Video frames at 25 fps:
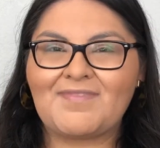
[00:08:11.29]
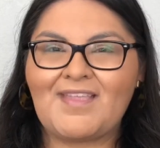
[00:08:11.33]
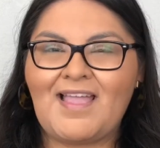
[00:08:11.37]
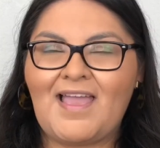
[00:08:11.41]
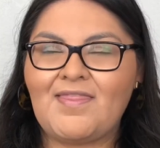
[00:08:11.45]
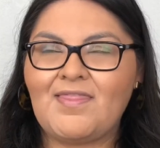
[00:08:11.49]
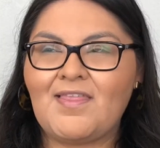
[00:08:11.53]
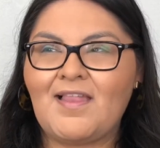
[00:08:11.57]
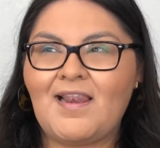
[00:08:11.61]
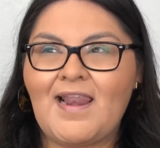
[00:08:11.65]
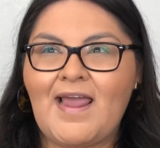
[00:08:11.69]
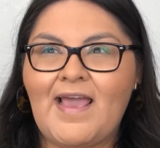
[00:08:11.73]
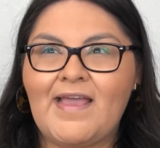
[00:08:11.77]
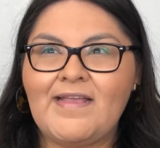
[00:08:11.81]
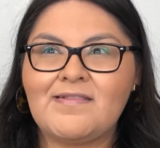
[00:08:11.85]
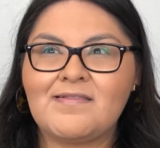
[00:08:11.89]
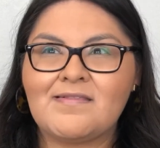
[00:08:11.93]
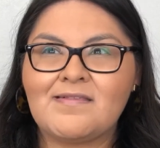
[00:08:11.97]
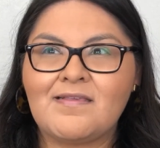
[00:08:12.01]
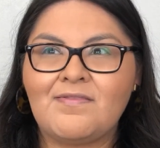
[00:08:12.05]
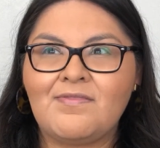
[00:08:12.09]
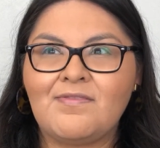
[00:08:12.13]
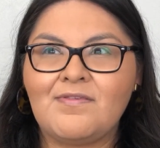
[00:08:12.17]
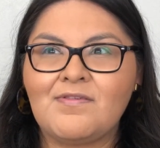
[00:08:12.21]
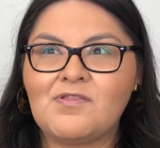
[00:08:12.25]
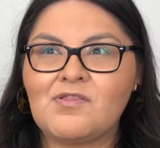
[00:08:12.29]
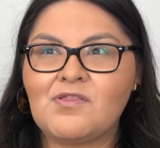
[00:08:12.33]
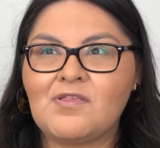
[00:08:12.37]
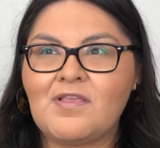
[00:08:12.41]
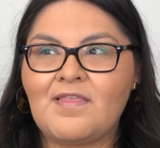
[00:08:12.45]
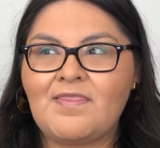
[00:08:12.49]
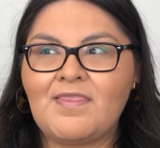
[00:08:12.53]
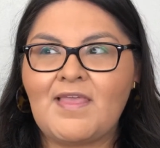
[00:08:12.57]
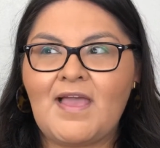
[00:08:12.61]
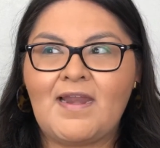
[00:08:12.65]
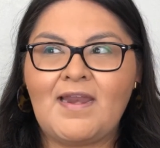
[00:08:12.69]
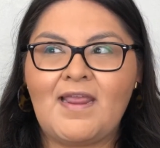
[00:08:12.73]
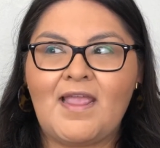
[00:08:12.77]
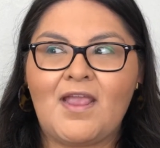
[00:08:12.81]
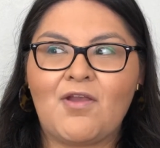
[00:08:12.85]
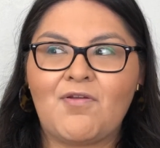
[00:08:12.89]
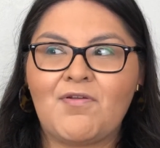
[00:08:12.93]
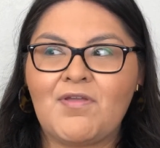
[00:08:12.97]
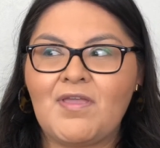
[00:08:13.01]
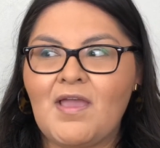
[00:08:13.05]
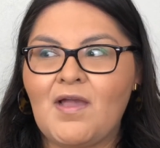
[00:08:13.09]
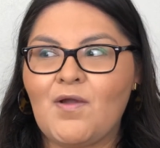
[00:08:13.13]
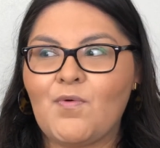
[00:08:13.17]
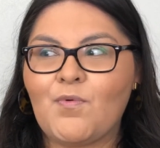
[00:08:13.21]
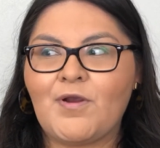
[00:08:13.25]
And the lights in that
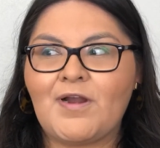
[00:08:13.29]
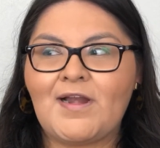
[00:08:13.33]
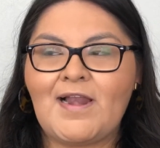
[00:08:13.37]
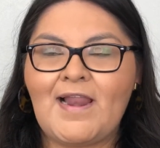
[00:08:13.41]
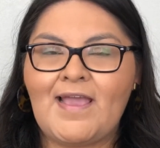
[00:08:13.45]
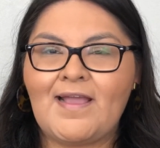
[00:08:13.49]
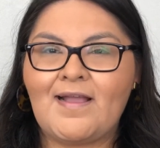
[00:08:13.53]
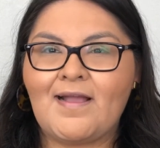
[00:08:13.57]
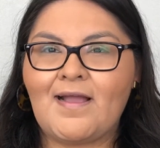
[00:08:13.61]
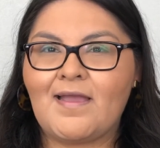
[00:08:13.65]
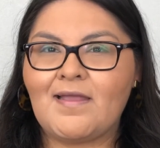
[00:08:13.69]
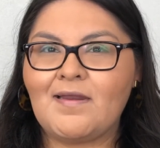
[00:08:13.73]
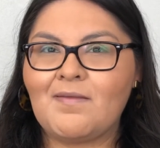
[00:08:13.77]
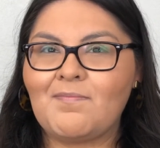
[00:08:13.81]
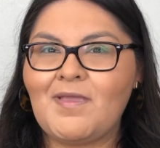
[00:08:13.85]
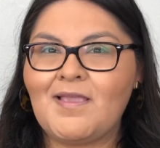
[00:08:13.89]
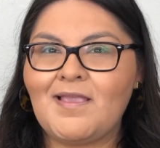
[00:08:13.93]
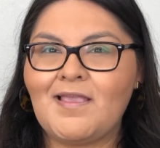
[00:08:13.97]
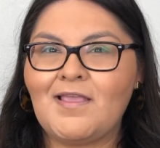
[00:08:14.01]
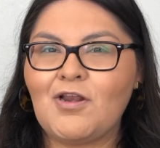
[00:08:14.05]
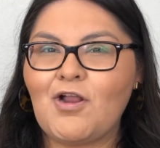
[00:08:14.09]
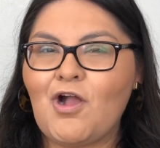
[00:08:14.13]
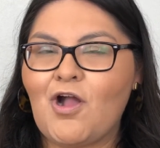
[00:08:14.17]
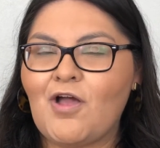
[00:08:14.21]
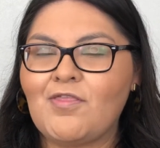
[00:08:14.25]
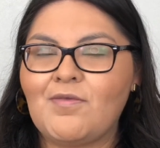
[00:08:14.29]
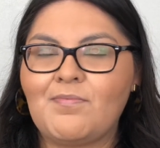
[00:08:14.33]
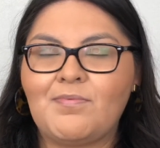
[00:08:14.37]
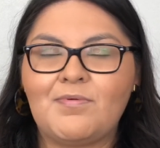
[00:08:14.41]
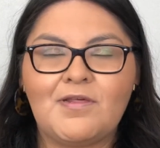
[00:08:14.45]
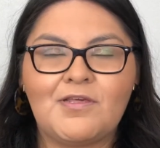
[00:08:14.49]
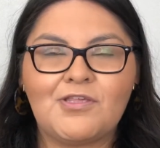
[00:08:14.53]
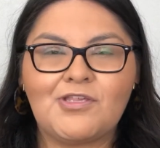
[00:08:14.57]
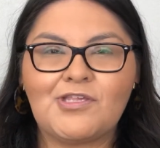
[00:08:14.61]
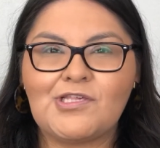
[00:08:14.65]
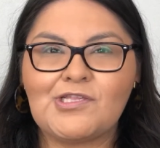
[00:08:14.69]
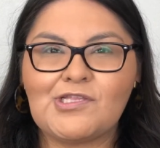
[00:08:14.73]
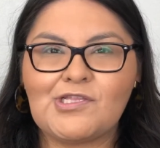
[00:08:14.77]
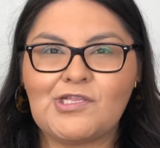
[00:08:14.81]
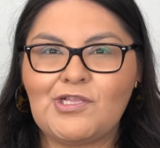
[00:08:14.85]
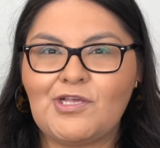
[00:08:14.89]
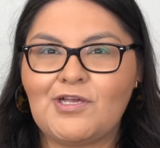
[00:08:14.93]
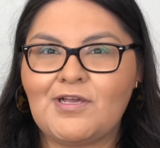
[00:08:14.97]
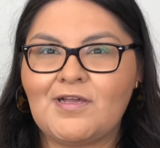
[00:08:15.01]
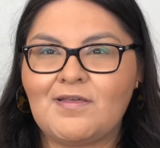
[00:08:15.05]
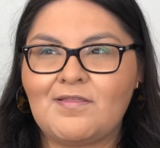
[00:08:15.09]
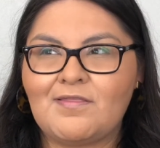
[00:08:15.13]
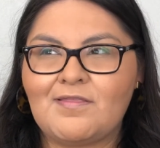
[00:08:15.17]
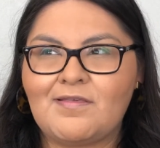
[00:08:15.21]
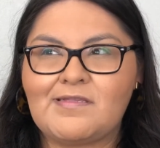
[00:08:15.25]
area were like kind of making all the blushes
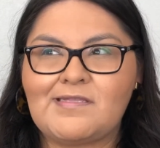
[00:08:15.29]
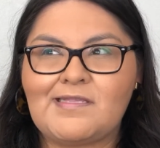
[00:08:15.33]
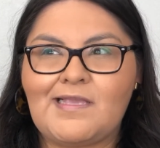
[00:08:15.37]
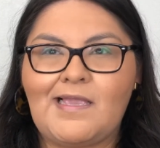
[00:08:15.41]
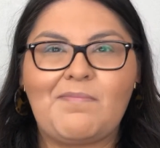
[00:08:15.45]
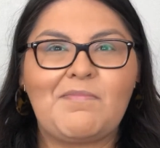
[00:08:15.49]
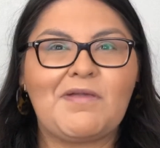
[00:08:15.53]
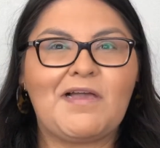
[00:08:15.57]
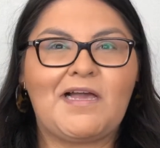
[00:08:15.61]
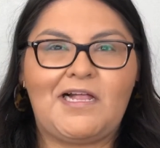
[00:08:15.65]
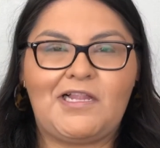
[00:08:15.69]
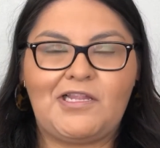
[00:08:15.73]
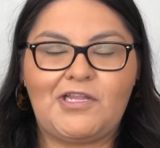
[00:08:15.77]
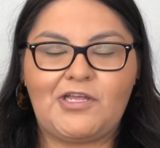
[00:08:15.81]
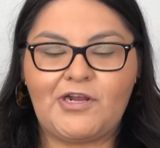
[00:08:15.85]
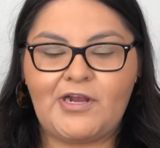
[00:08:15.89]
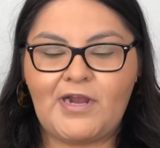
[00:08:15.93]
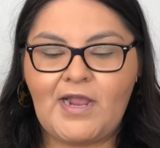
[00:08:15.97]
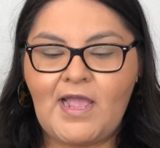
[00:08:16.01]
look the same color.